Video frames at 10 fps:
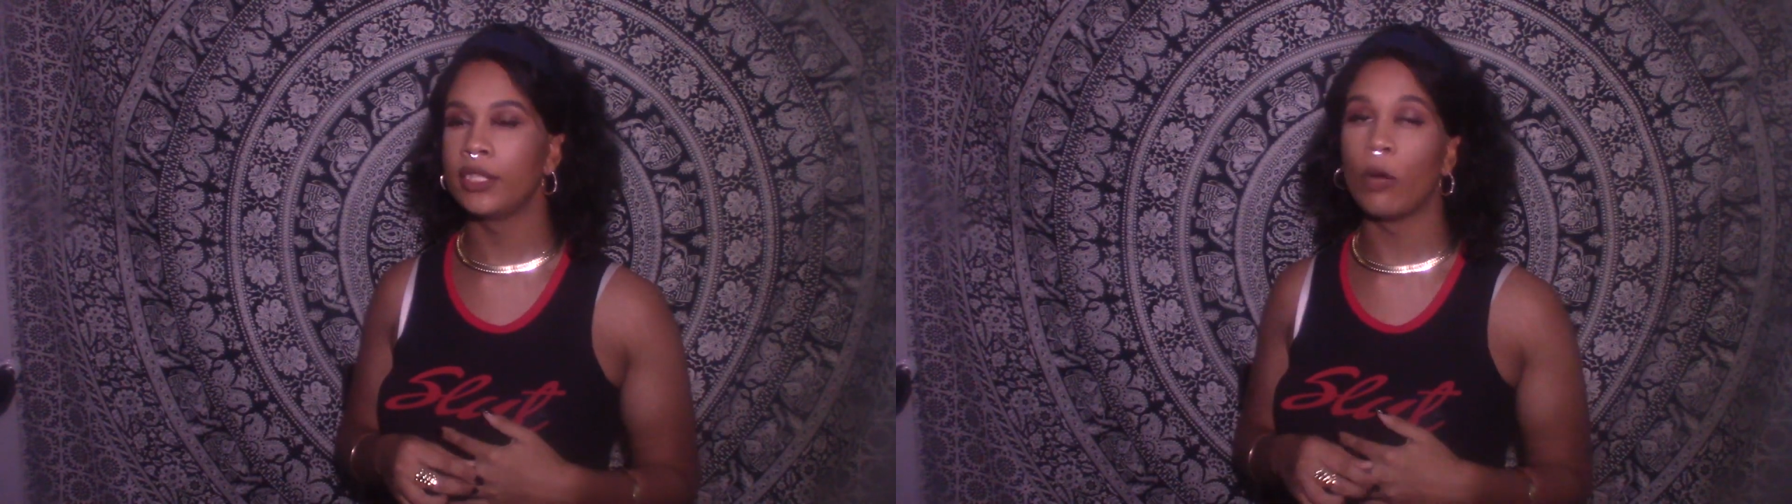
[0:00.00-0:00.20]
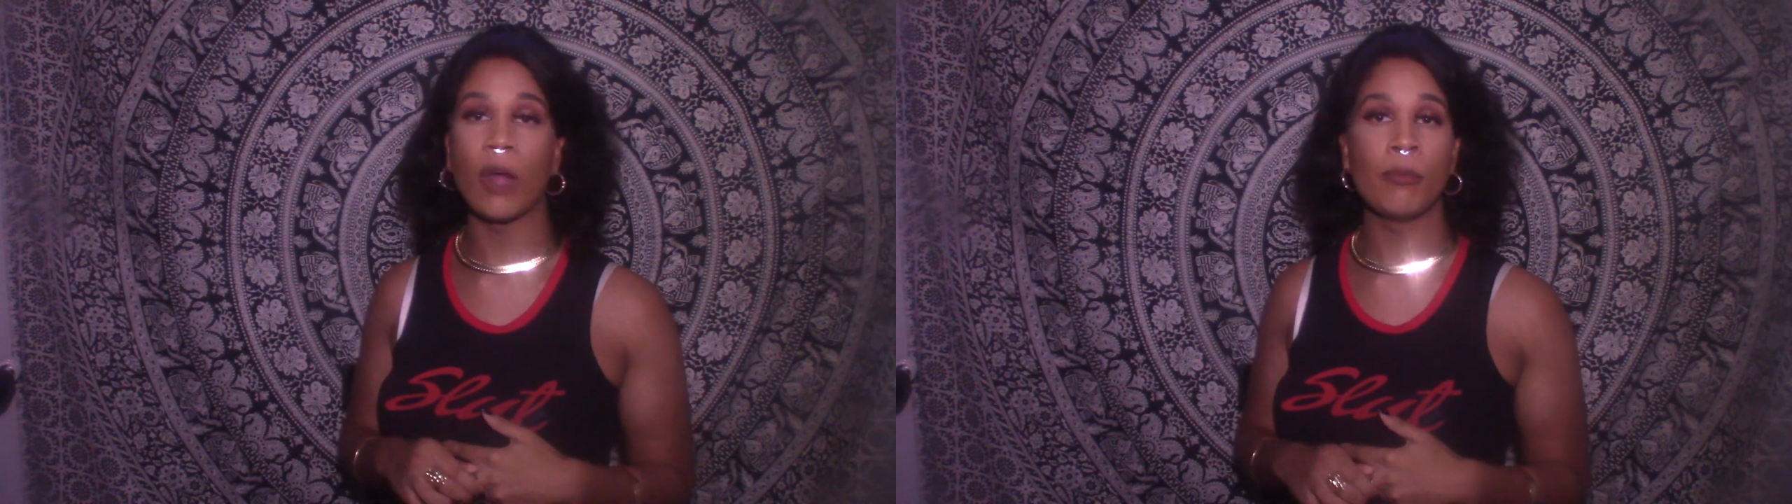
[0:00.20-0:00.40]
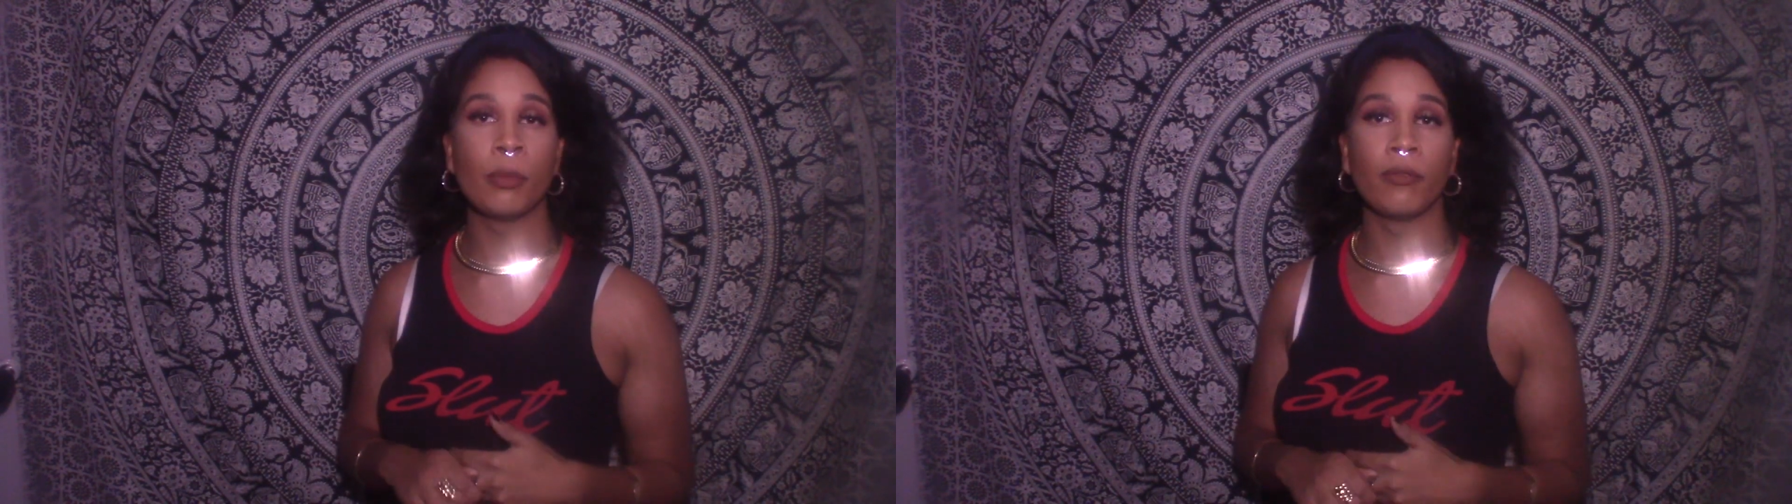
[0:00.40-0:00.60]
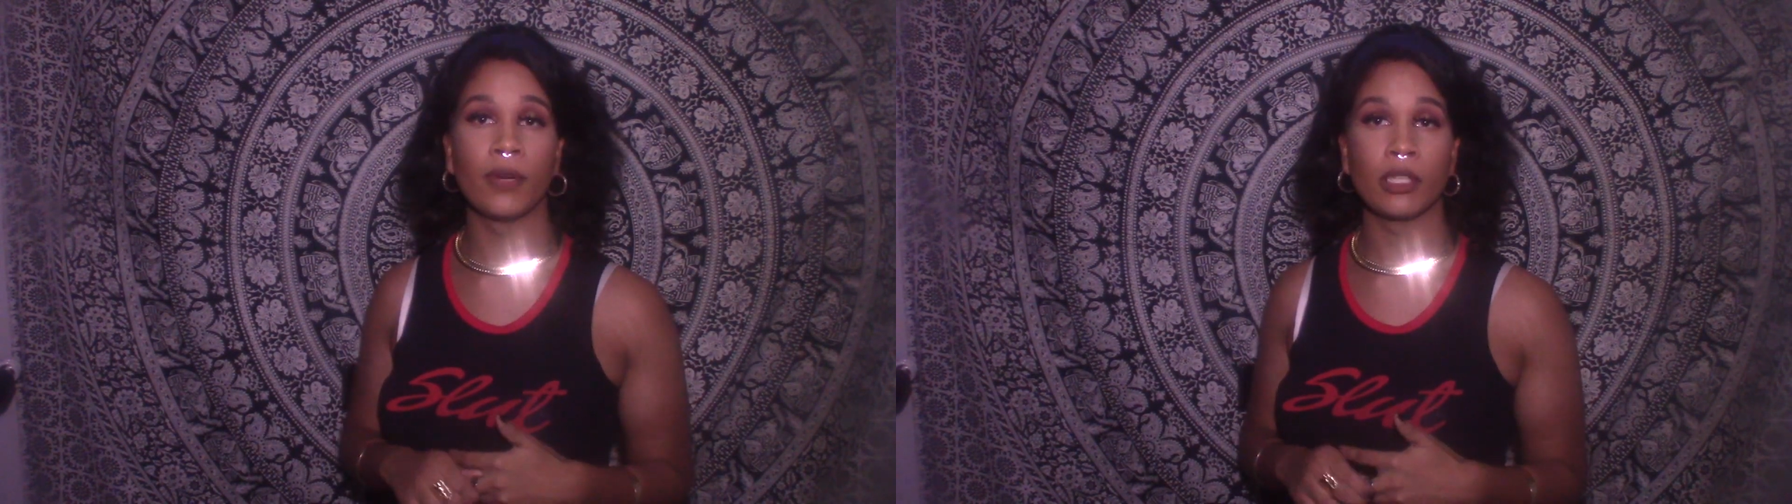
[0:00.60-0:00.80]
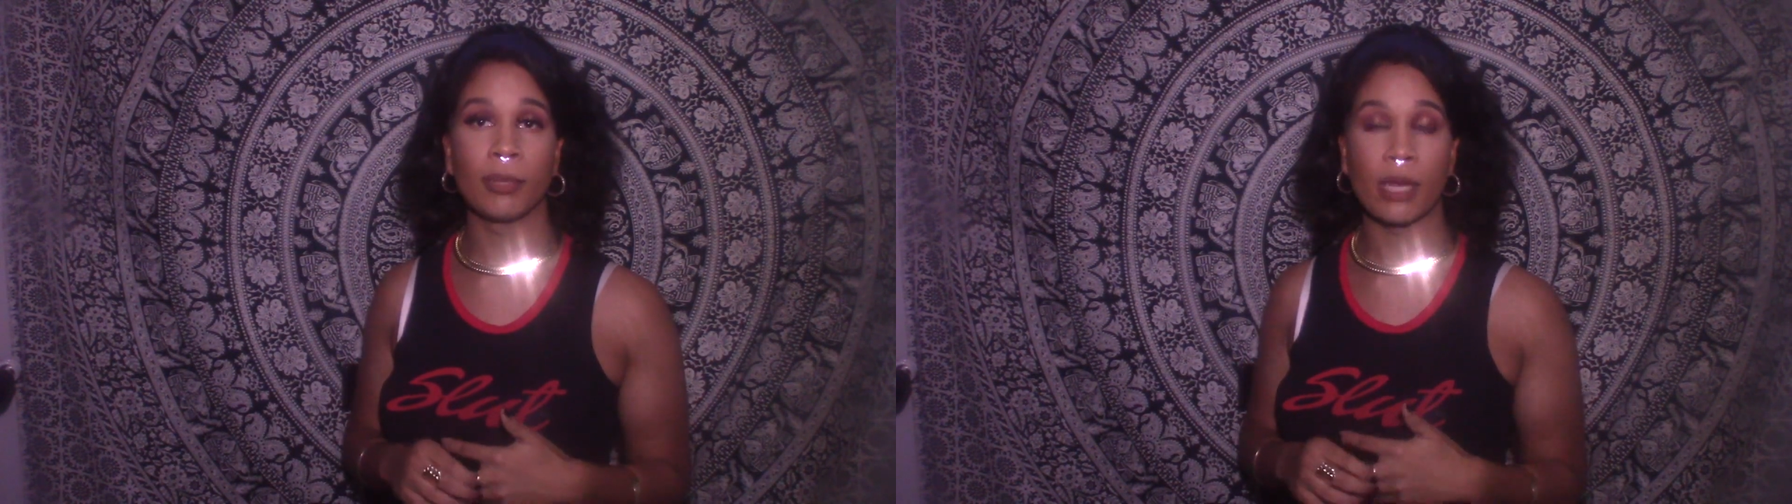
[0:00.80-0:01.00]
that white people
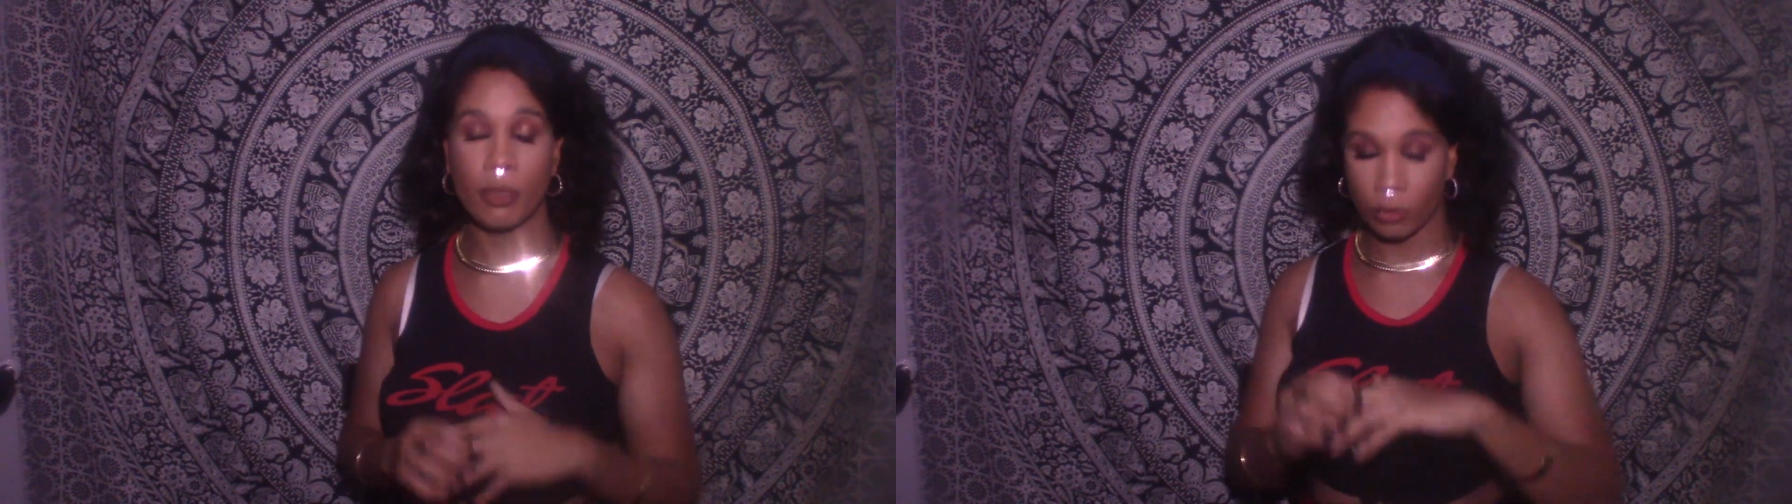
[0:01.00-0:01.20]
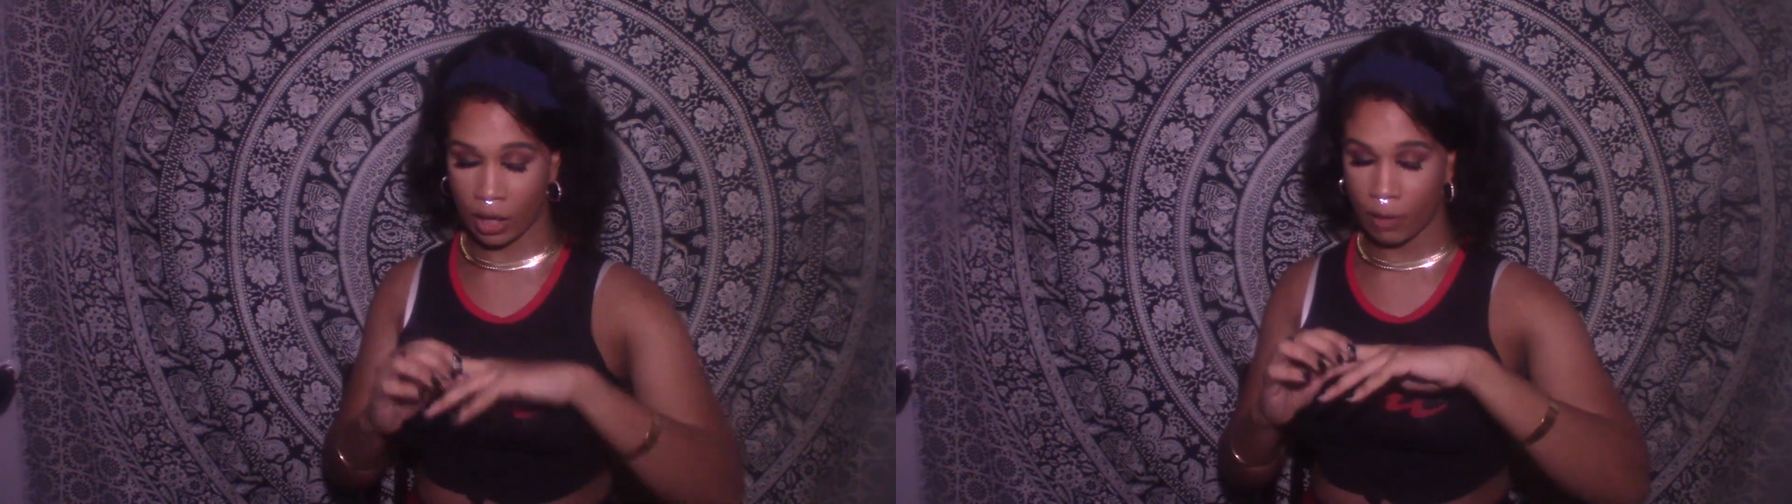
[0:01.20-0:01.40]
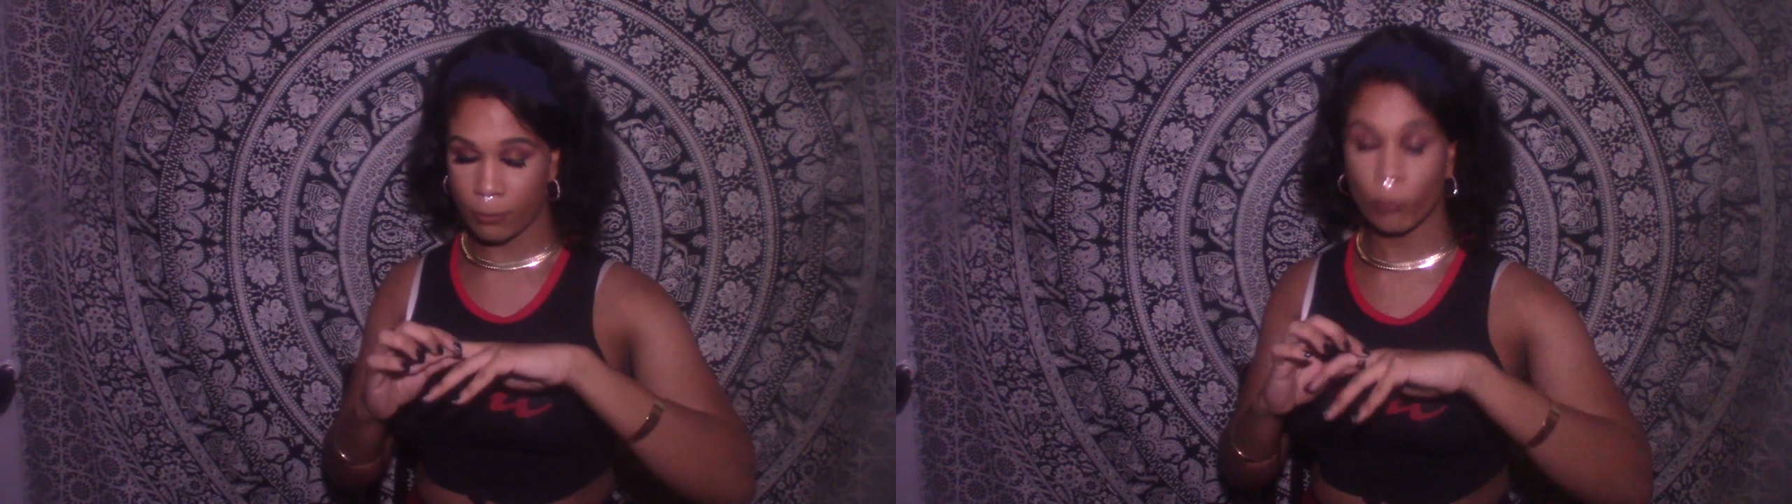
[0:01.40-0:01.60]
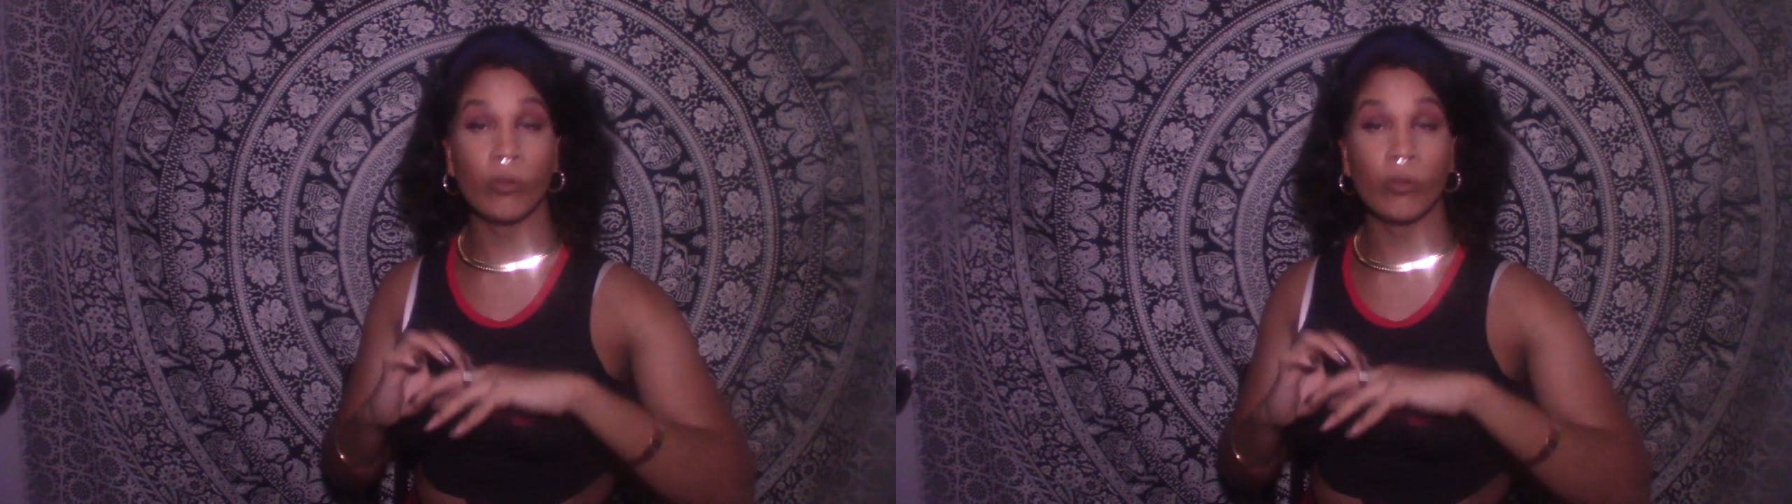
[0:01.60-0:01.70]
fucked Black people up